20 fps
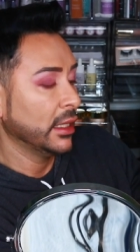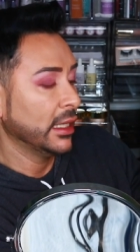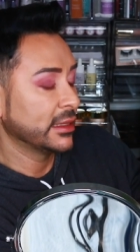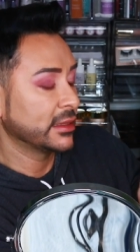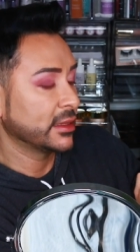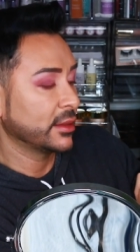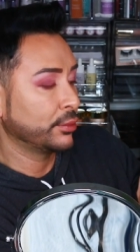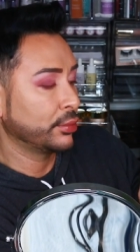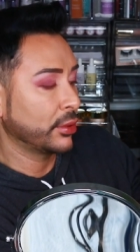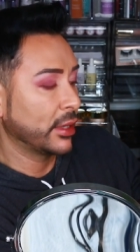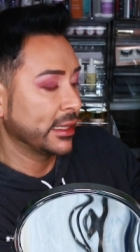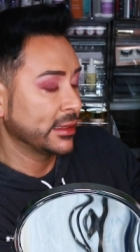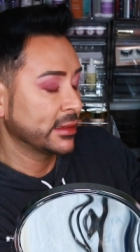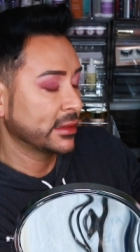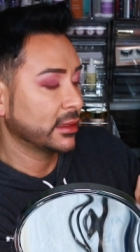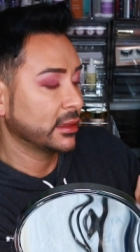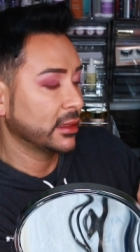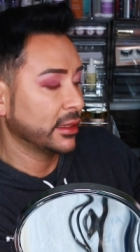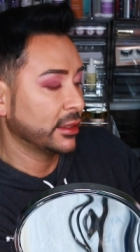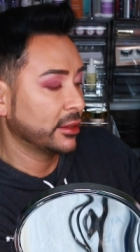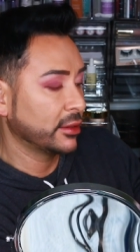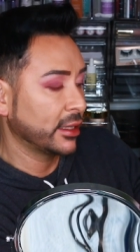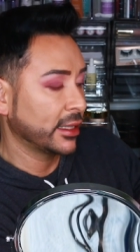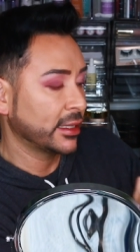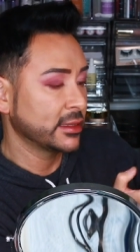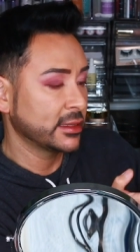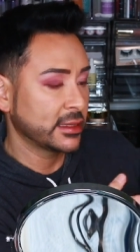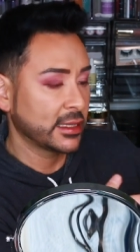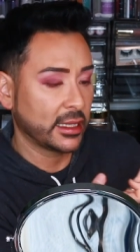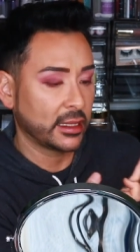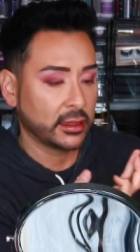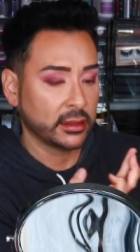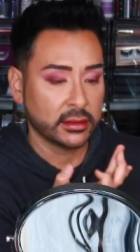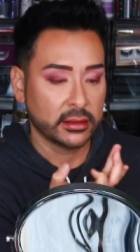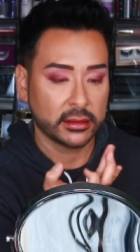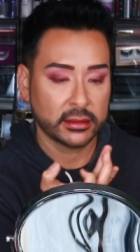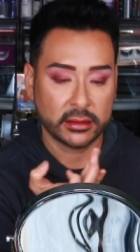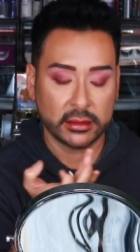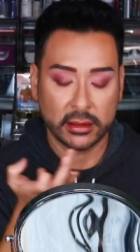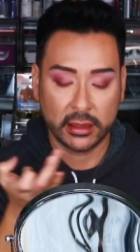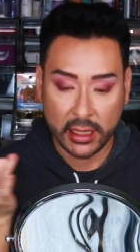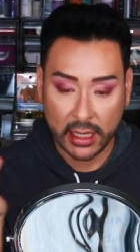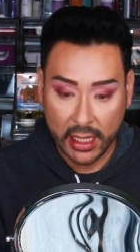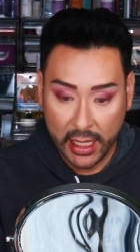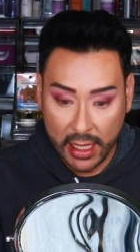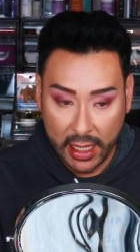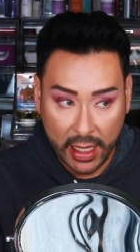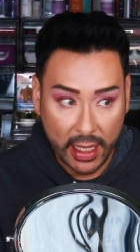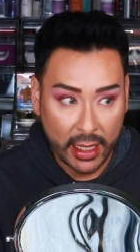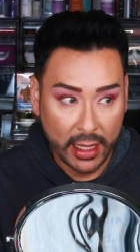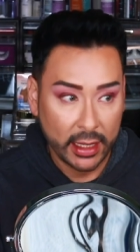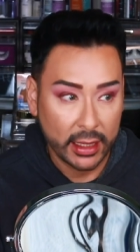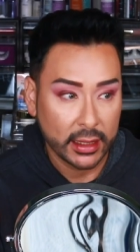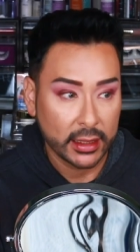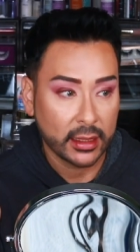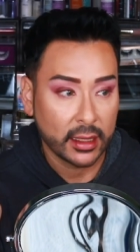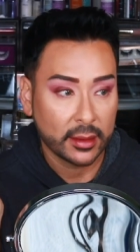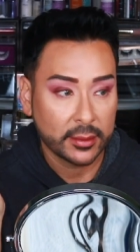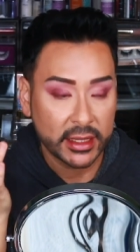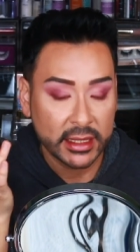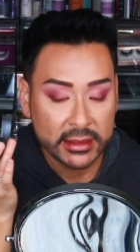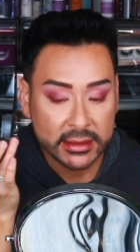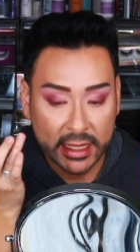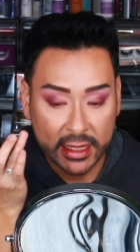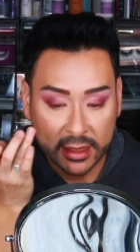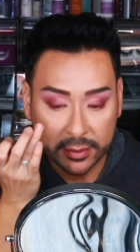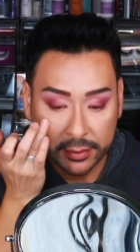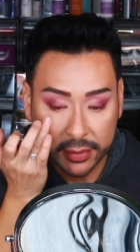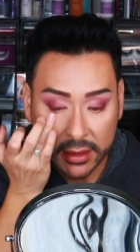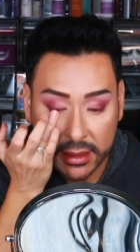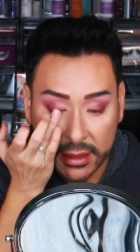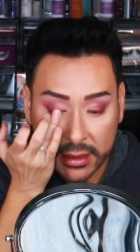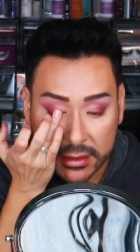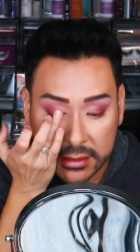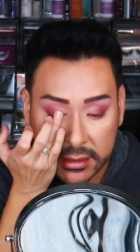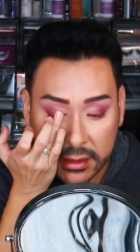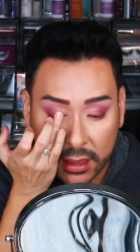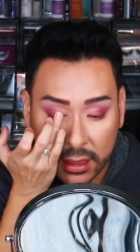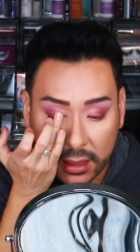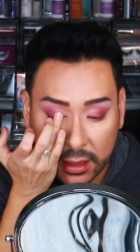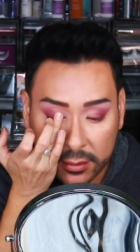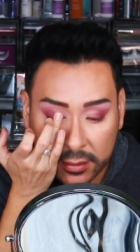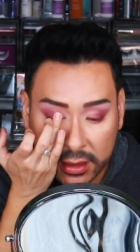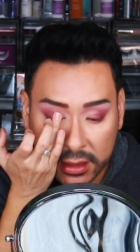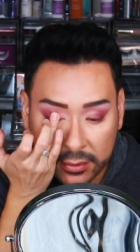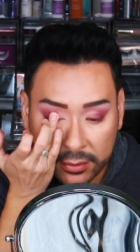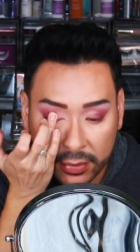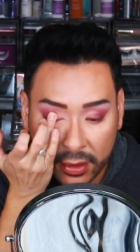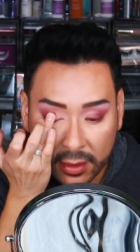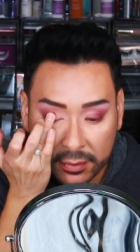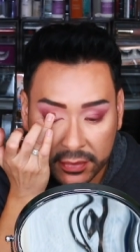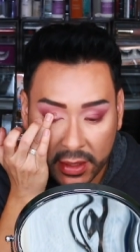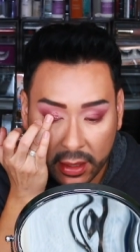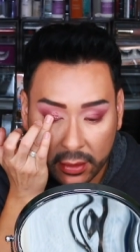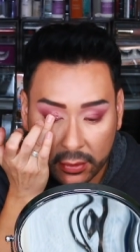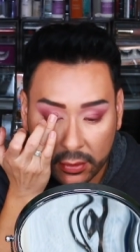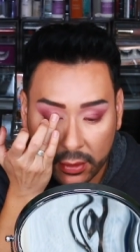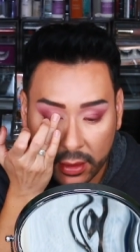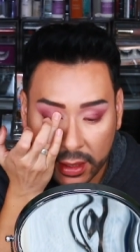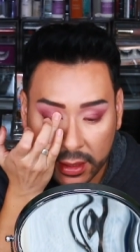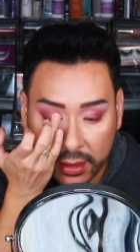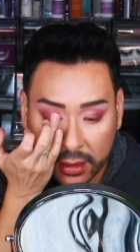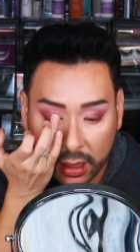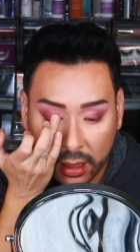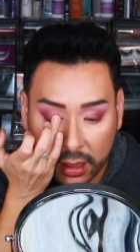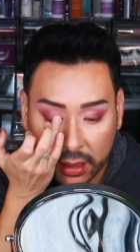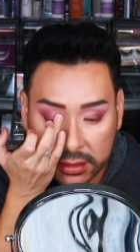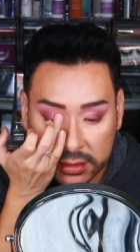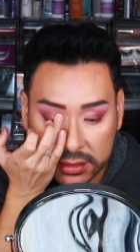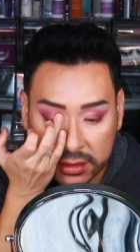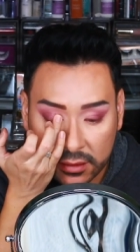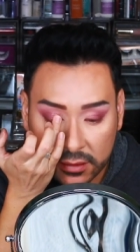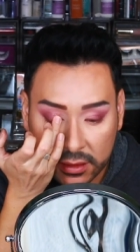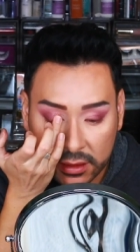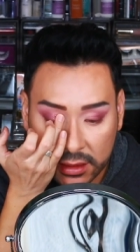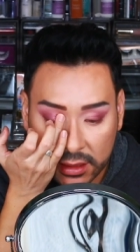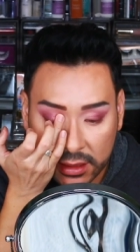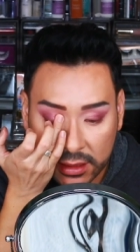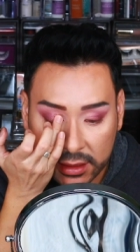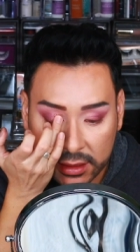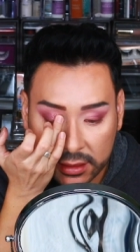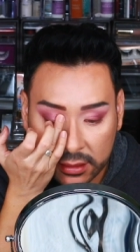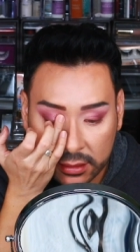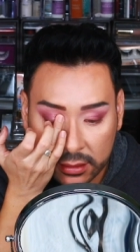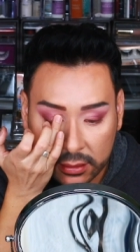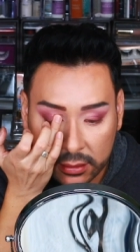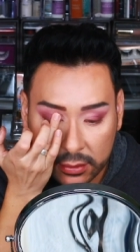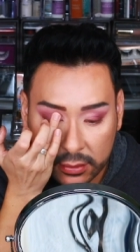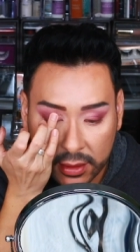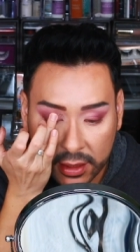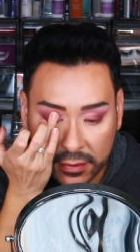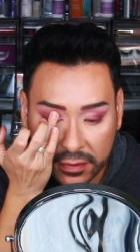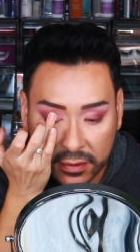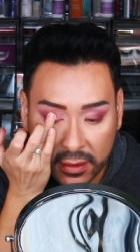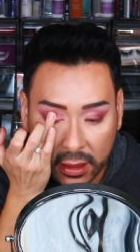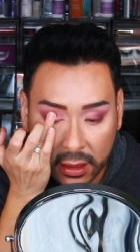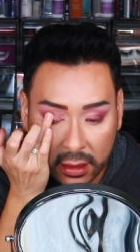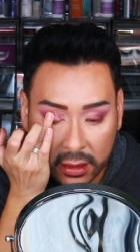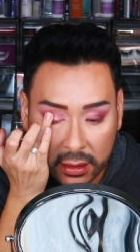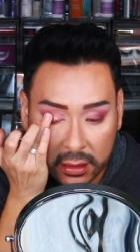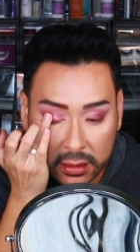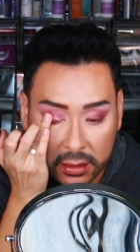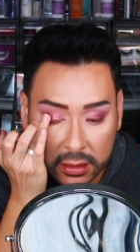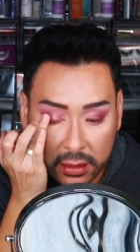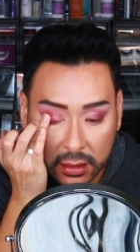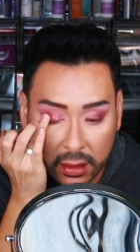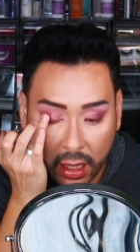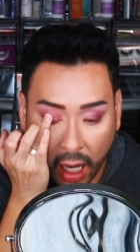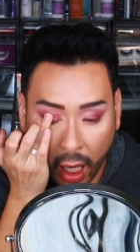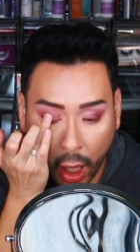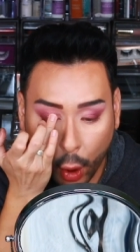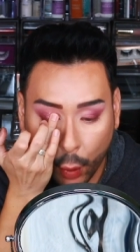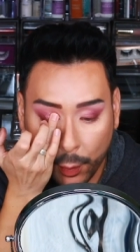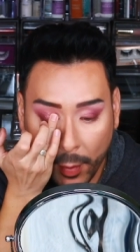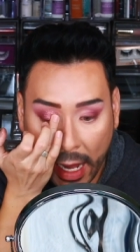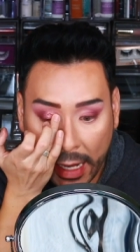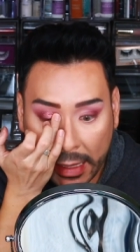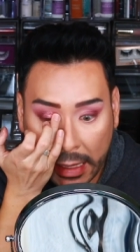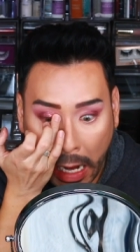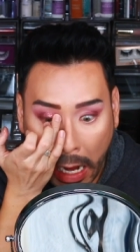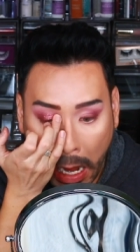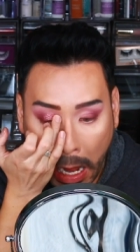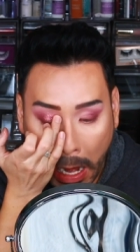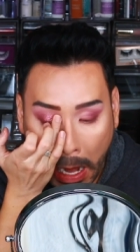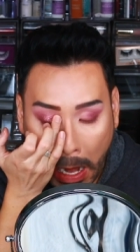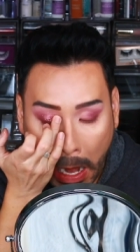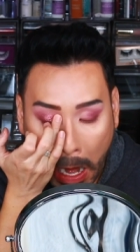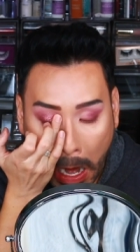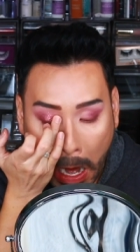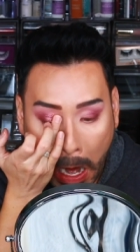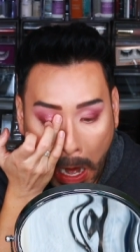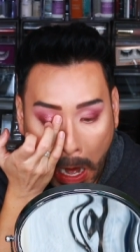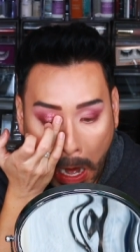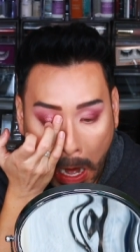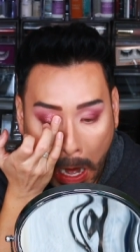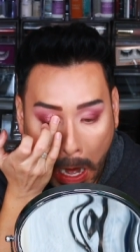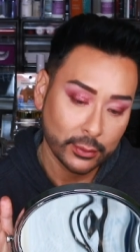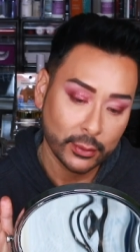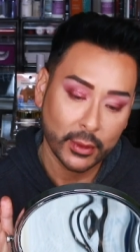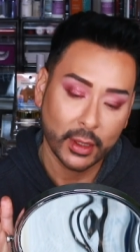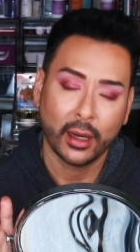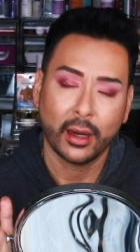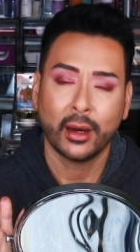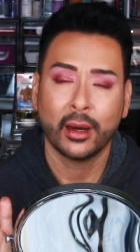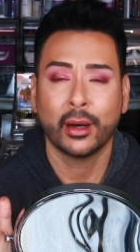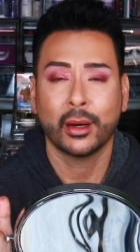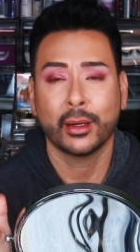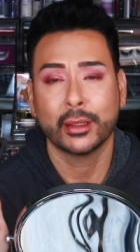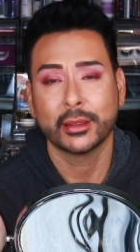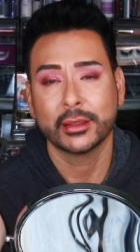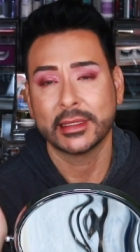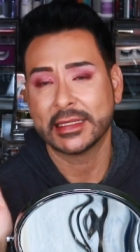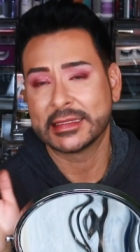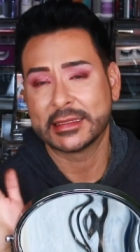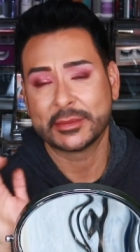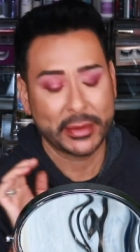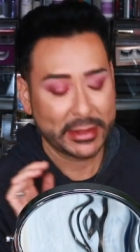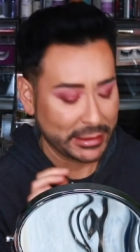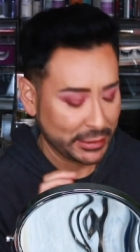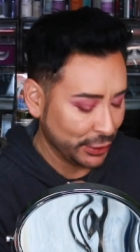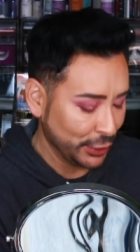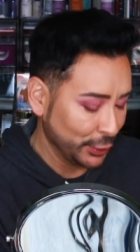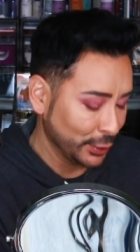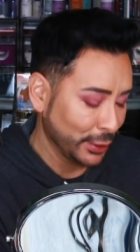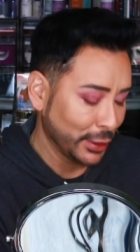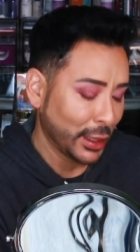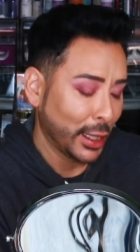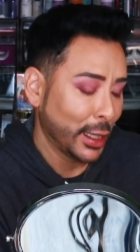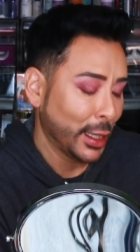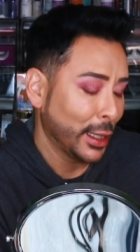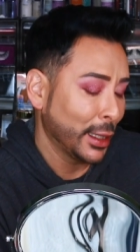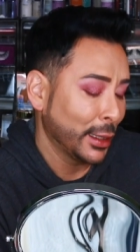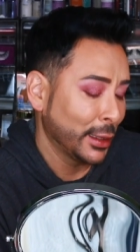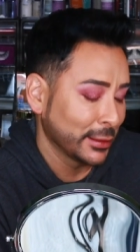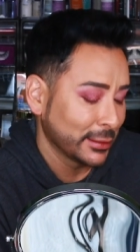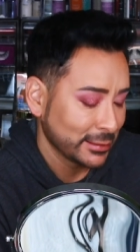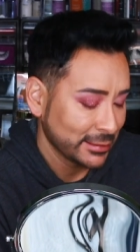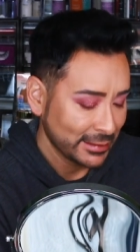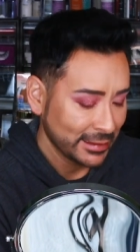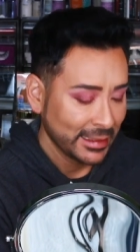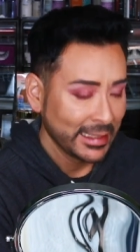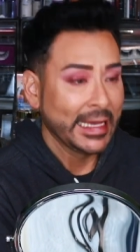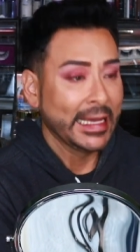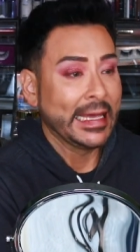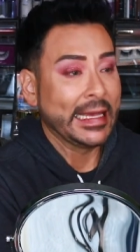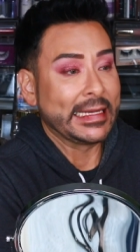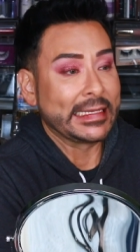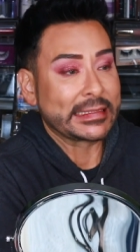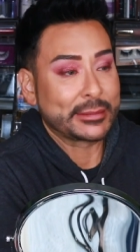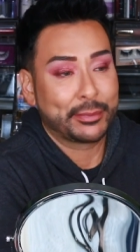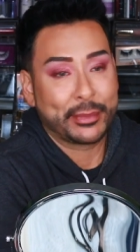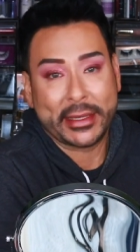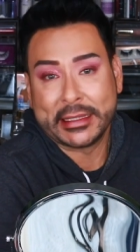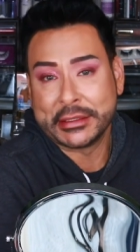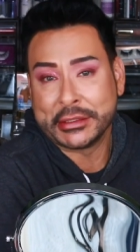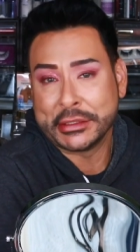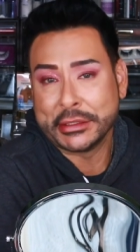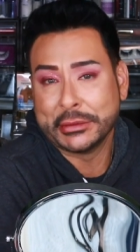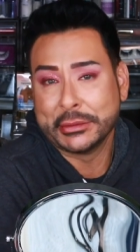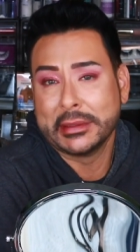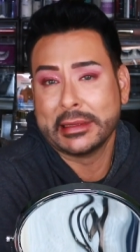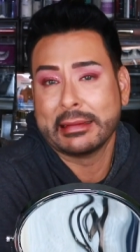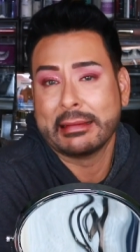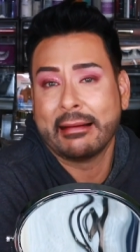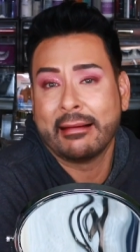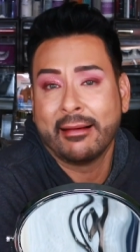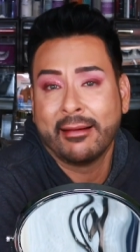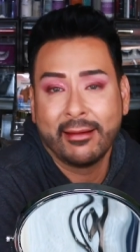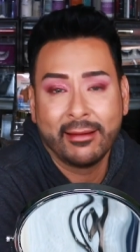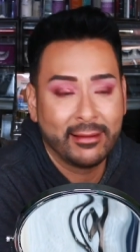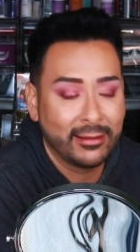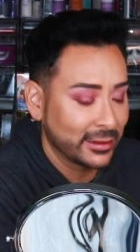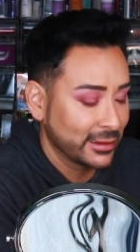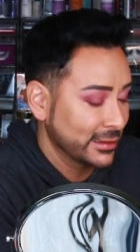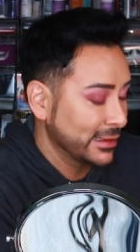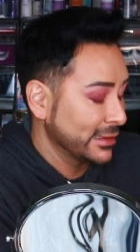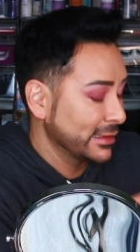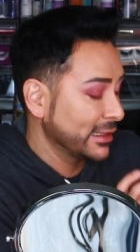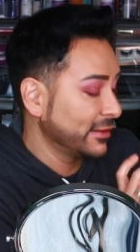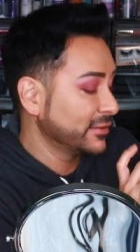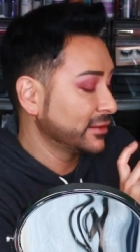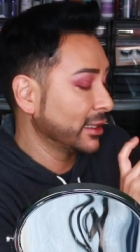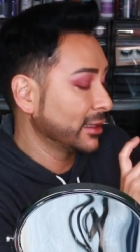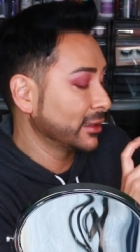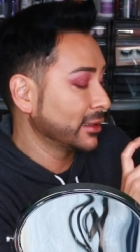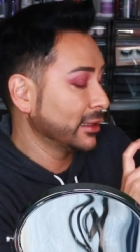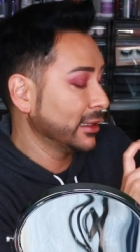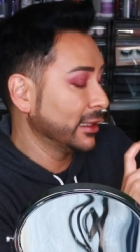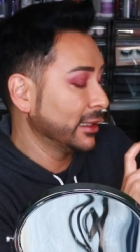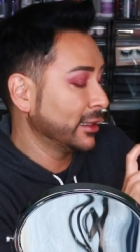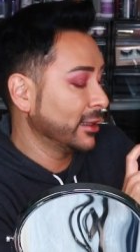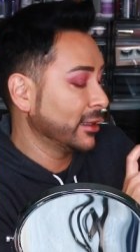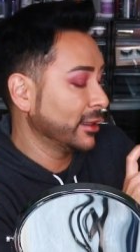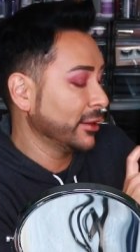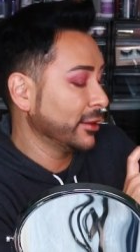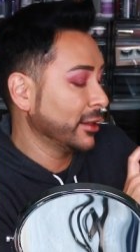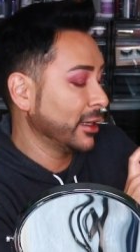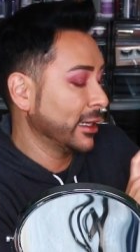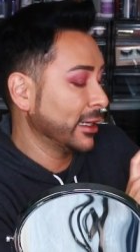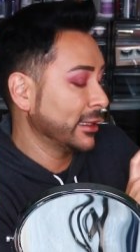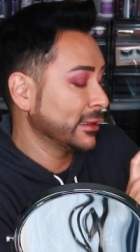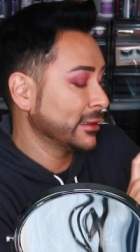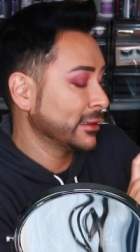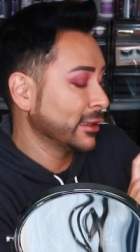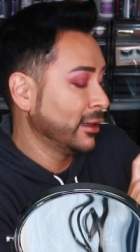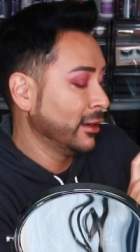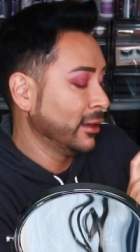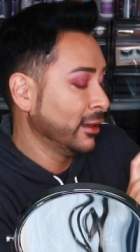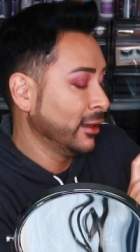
It's a pressed glitter, I can tell. And I'm gonna take Bliss and I'm gonna pop that right onto the lid, right there. Oh my God. Oh, it's been too long. It's been too long since I've done glitter, you guys.